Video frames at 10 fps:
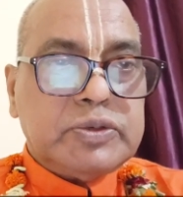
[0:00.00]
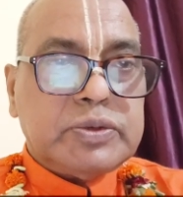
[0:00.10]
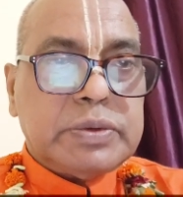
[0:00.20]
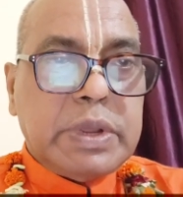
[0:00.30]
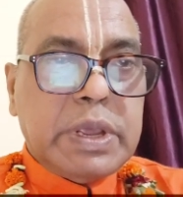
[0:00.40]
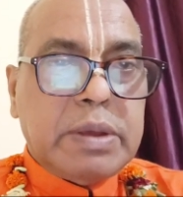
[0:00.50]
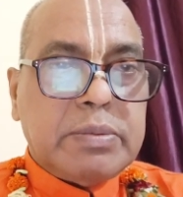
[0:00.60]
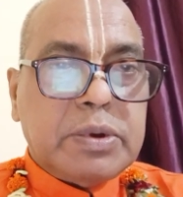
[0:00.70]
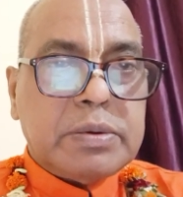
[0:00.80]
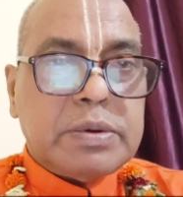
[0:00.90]
Today I
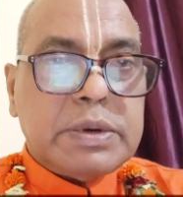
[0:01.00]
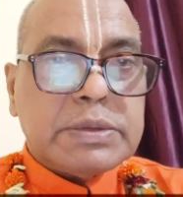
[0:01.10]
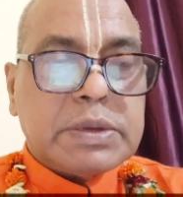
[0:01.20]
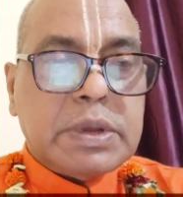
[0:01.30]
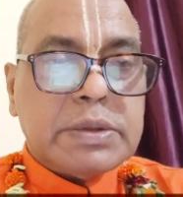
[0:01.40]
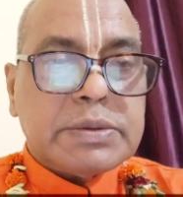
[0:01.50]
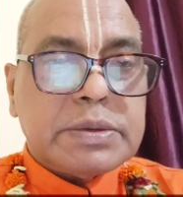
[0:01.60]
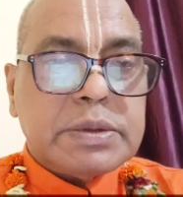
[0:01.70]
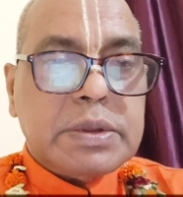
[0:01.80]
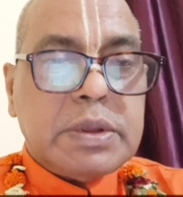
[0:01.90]
am going to discuss
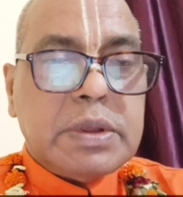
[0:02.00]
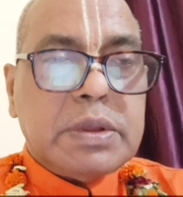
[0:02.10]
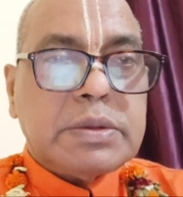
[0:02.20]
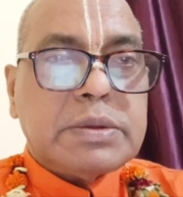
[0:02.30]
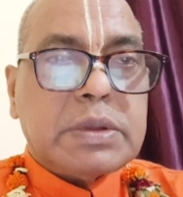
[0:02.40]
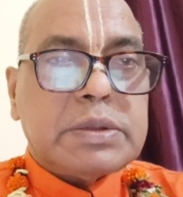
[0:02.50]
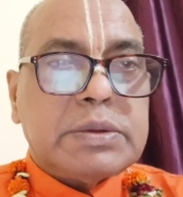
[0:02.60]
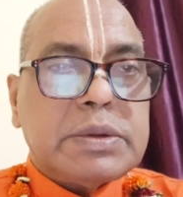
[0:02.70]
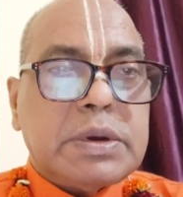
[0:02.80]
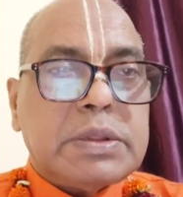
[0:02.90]

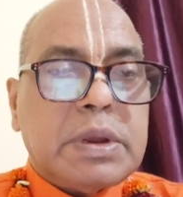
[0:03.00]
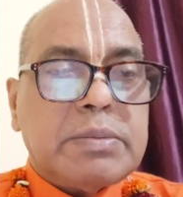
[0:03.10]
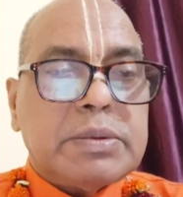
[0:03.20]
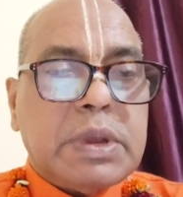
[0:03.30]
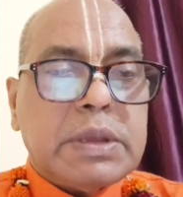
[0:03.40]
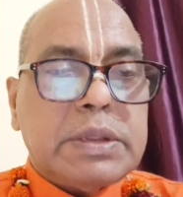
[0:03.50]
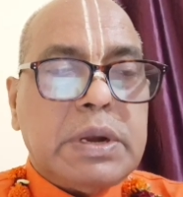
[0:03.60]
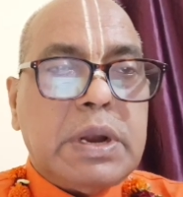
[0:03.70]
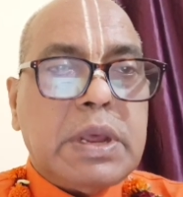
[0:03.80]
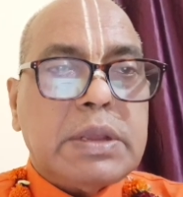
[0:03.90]
Chaitanya Charitamrita Adi
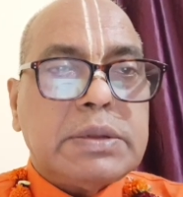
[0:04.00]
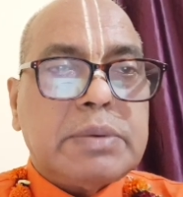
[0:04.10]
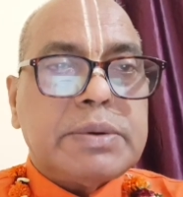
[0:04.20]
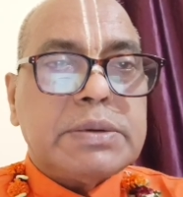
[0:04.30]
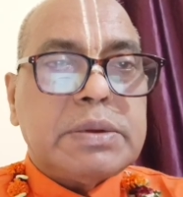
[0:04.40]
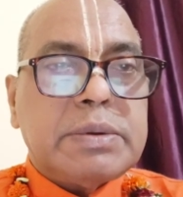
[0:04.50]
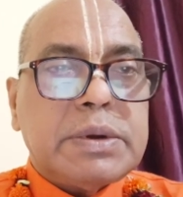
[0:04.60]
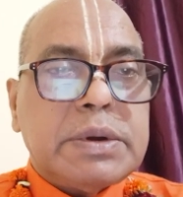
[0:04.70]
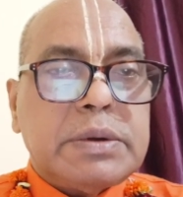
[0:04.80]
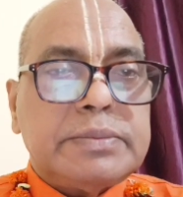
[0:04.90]
Lila, chapter
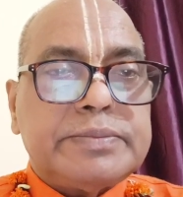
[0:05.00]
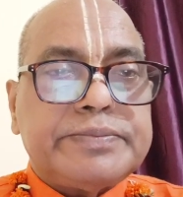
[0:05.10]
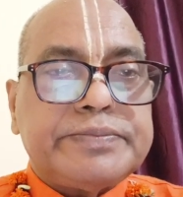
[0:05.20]
17.